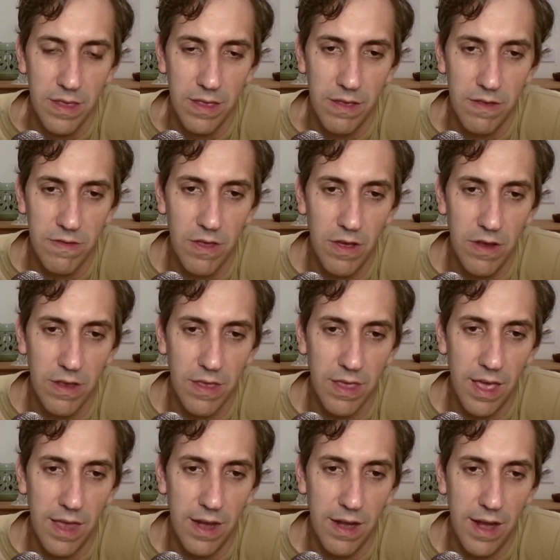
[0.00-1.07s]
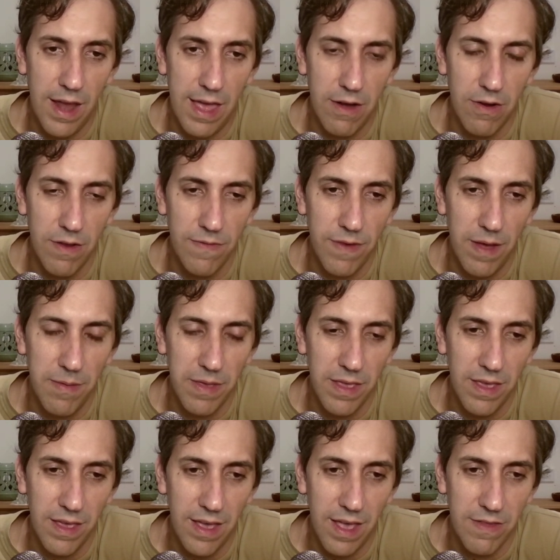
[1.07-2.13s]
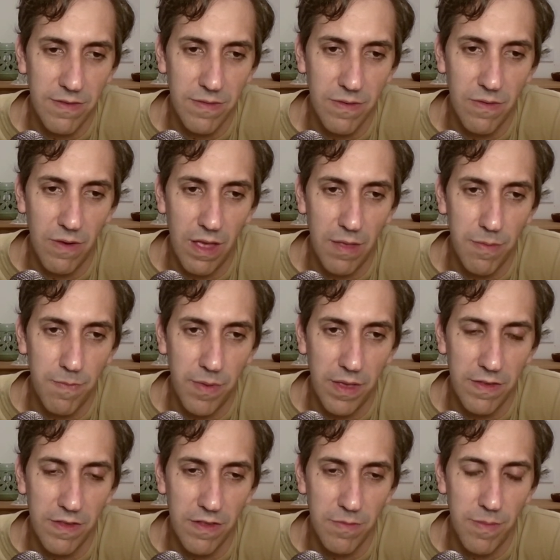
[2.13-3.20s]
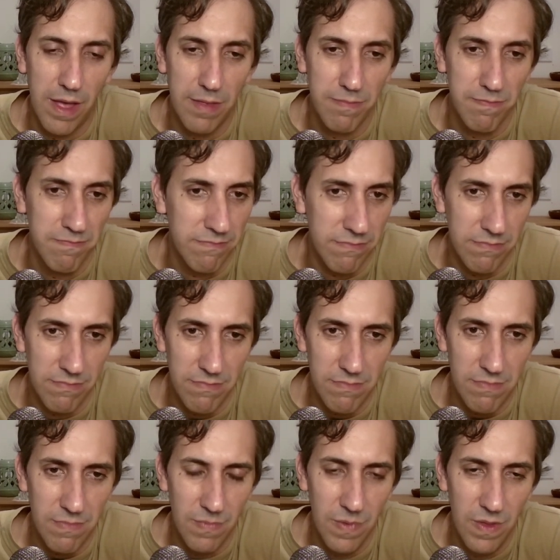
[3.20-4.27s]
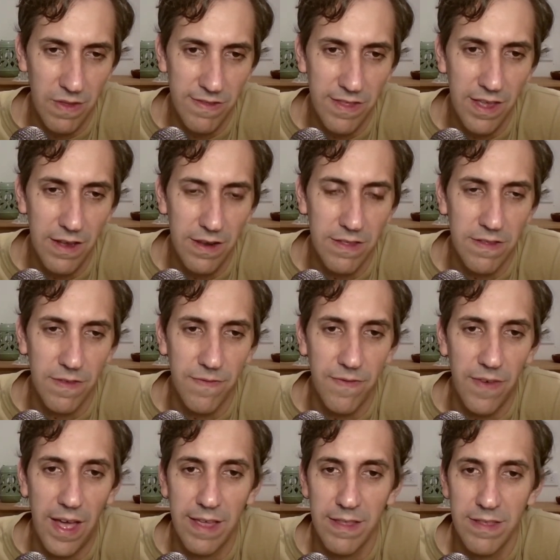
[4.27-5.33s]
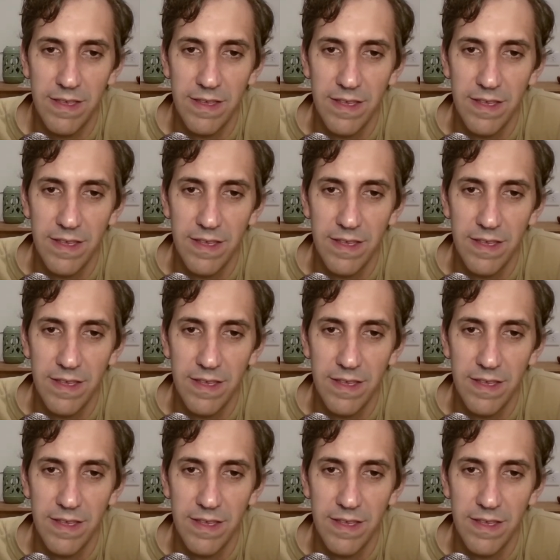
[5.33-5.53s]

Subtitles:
He's gonna get a knight on f5. I mean, he has great pieces, but still it's a fight.